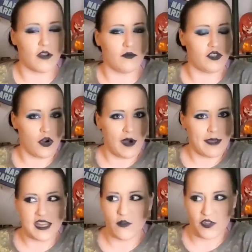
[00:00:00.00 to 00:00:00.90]
you know what
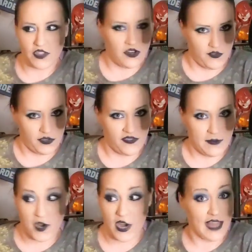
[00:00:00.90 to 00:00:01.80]
I mean, with the Interview with a
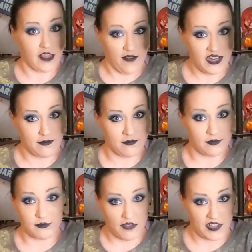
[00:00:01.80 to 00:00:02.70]
Vampire, and I love it.
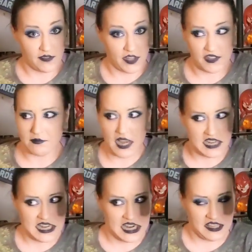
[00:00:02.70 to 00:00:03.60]
Love it, love it, love it. Not
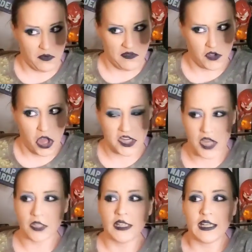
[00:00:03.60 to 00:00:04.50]
taking anything away from
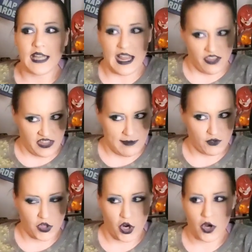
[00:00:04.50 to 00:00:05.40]
Claudia and the themes
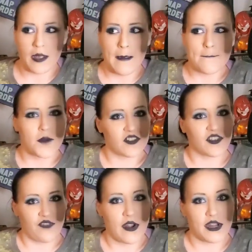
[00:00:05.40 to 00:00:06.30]
with her, but it's
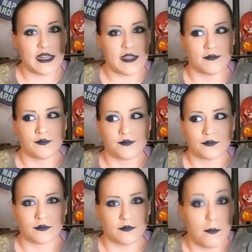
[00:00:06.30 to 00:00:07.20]
a very
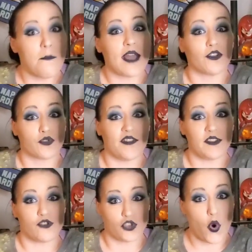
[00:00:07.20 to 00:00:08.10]

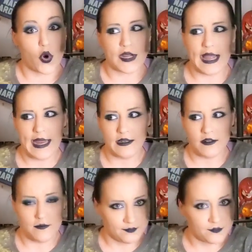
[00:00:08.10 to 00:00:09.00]
male-driven story
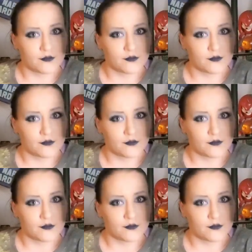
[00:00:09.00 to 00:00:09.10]
and